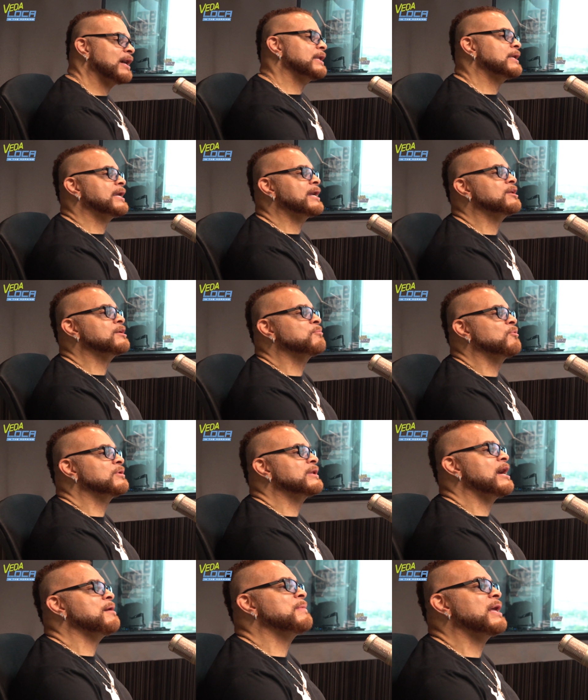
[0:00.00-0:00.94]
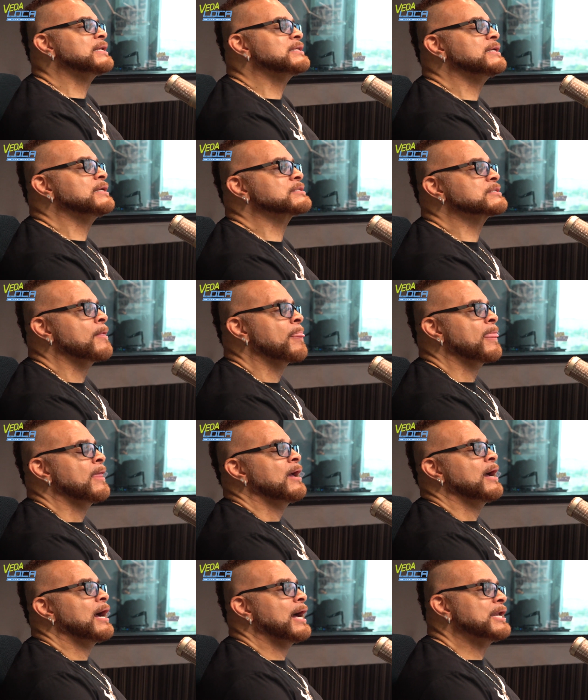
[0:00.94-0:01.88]
I didn't care no more. Now I'm like this.
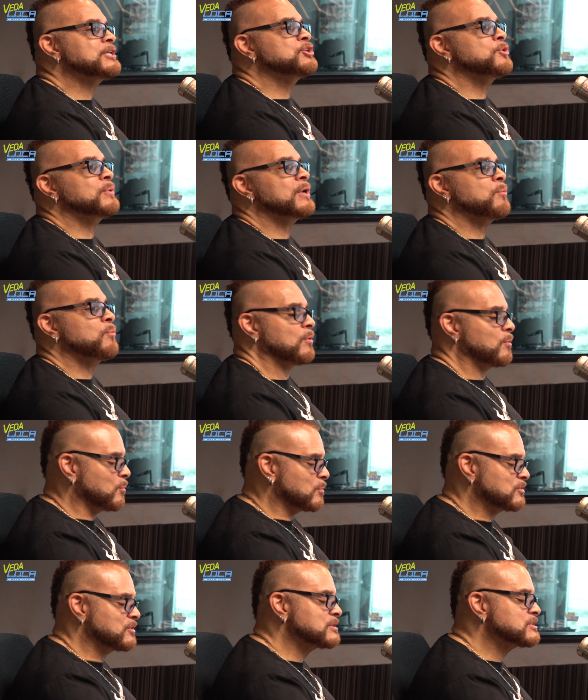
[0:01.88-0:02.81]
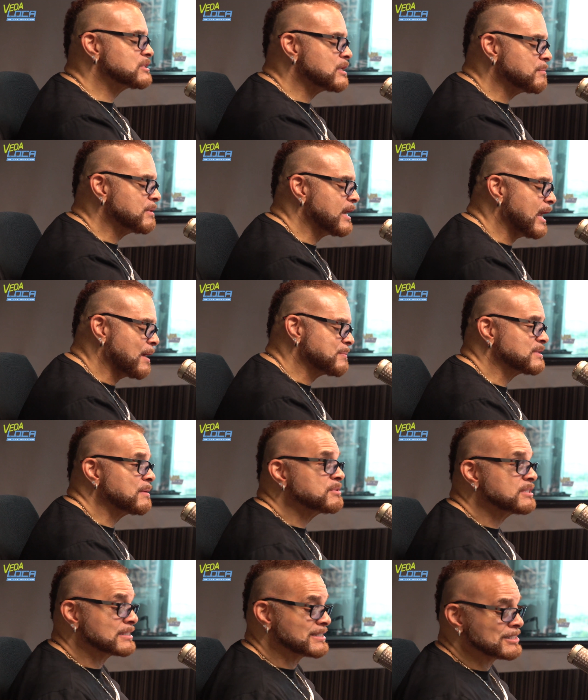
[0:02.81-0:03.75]
I do what I want. There's something that happens.
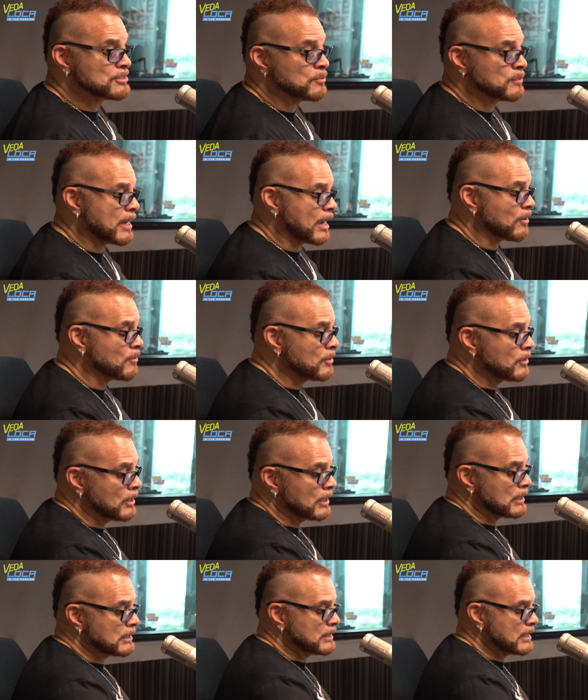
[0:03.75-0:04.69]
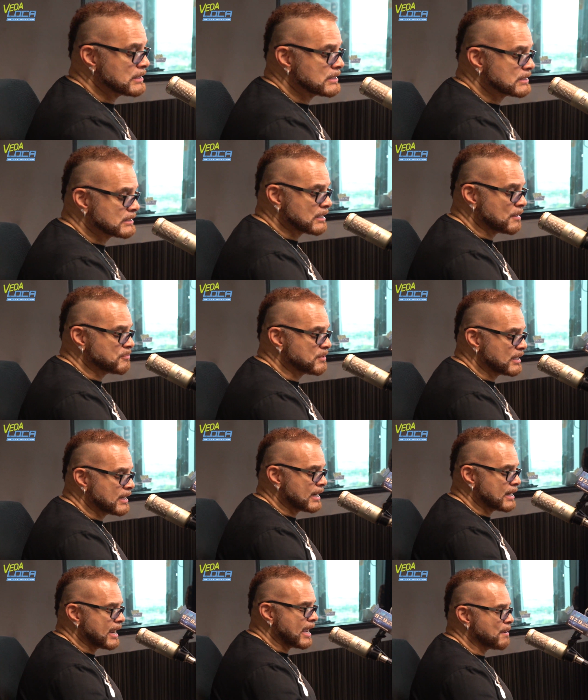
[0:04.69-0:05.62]
I'm 62 now. There's something
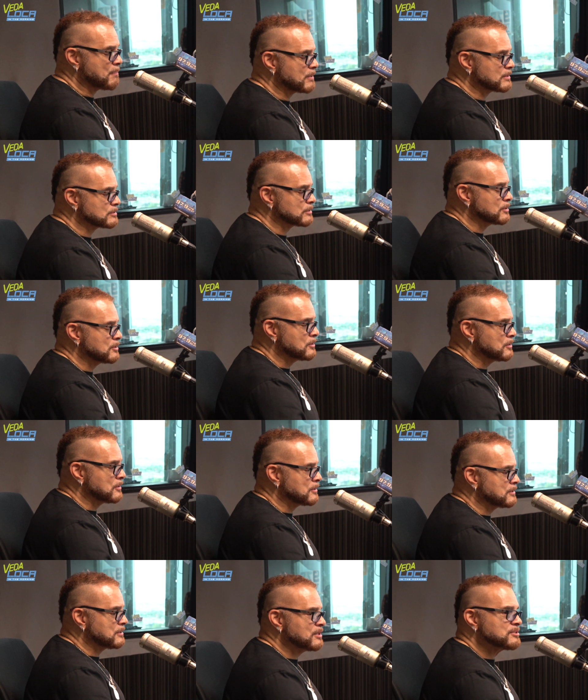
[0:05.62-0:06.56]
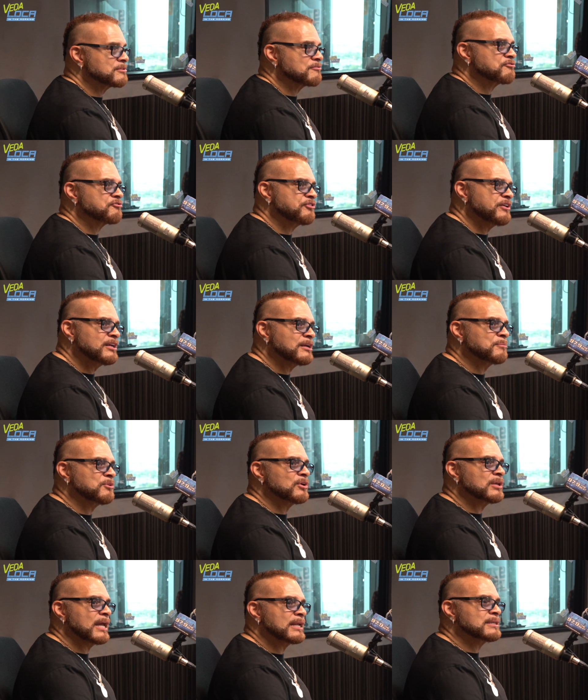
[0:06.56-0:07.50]
that happens. There's a freedom.
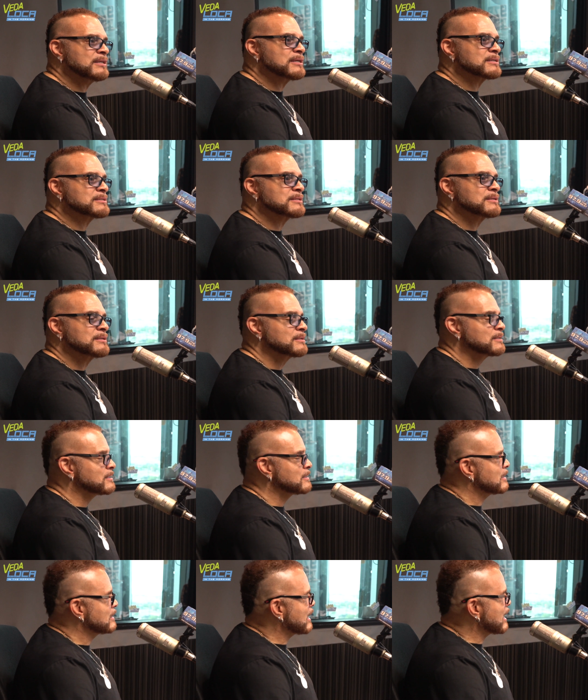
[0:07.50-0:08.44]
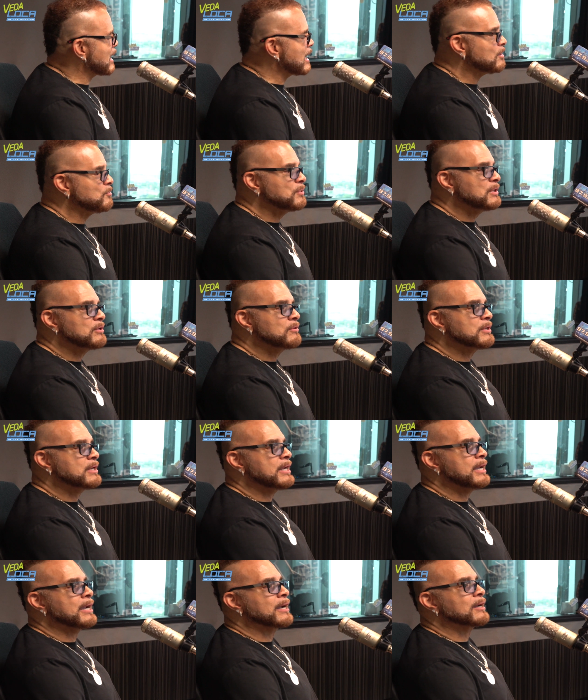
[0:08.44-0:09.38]
You're like this. I really don't
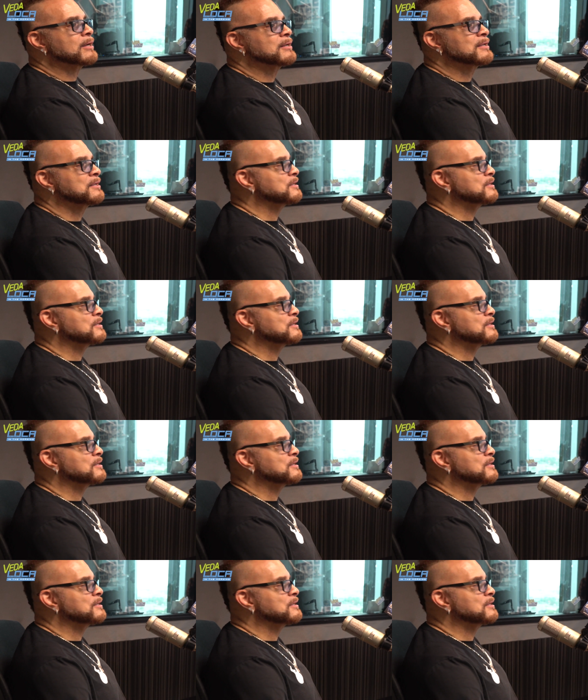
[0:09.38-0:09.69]
care.